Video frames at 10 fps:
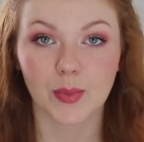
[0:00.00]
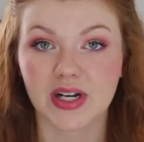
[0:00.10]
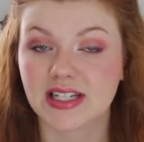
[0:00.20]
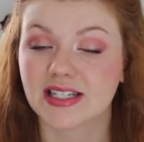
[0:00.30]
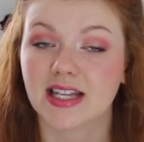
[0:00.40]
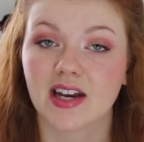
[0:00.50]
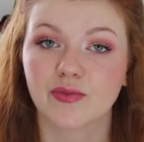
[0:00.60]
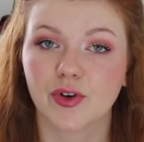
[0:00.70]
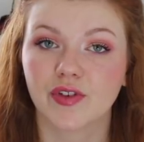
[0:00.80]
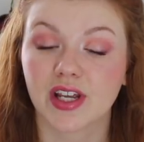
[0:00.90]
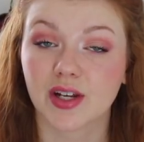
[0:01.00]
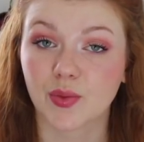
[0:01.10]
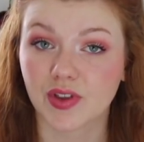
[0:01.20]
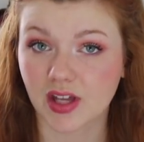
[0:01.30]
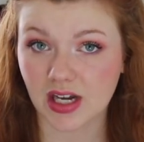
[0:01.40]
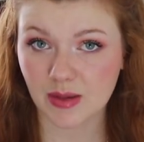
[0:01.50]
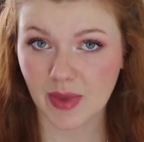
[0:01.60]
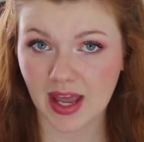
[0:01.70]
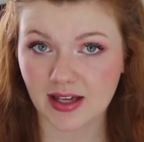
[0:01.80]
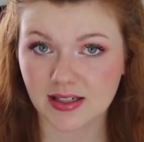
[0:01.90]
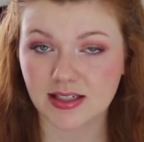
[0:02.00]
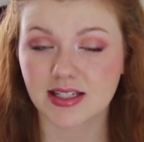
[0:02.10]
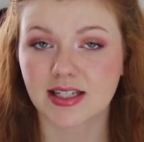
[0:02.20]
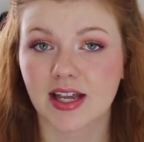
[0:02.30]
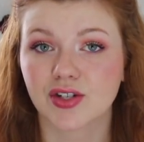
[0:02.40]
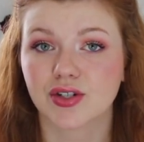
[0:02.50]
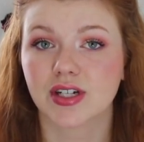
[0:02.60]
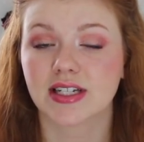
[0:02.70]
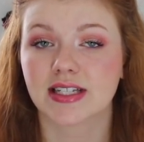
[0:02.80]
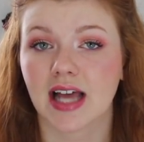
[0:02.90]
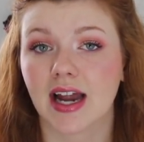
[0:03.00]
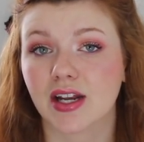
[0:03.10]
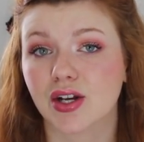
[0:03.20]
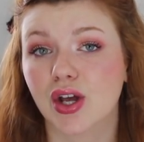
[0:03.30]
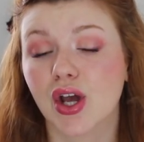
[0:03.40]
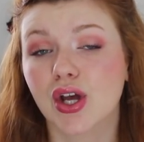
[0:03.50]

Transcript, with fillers: But instead of moving in with any man, Sandra decided